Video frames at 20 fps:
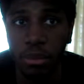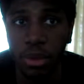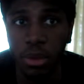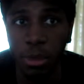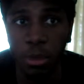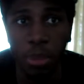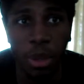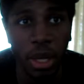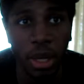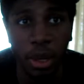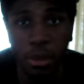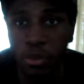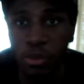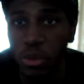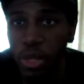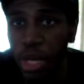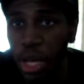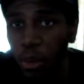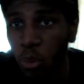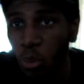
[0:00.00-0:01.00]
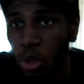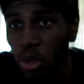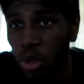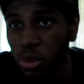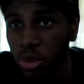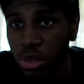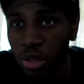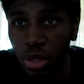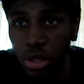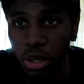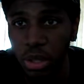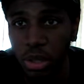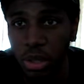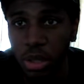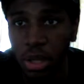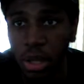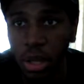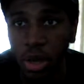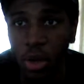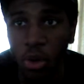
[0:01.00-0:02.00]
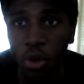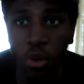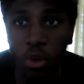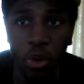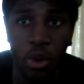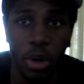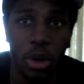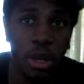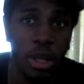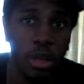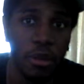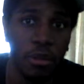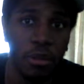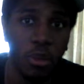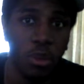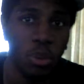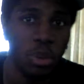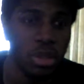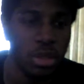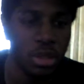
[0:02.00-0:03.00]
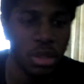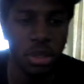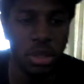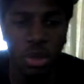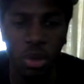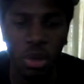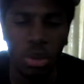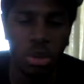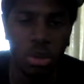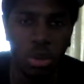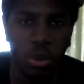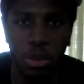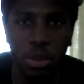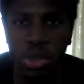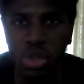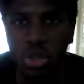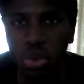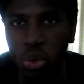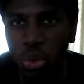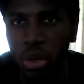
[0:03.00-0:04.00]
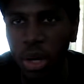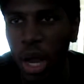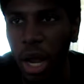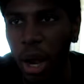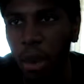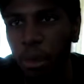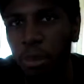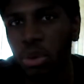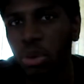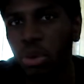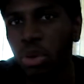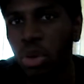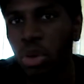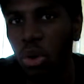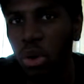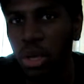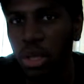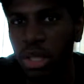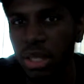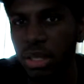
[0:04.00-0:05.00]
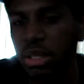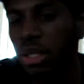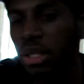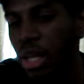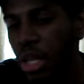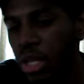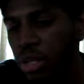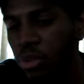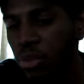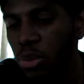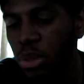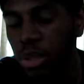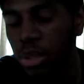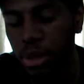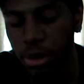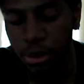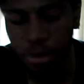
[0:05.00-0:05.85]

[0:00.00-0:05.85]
the pickups for that week was good, or if it was, a little bit short, I'll prolong it to the next week.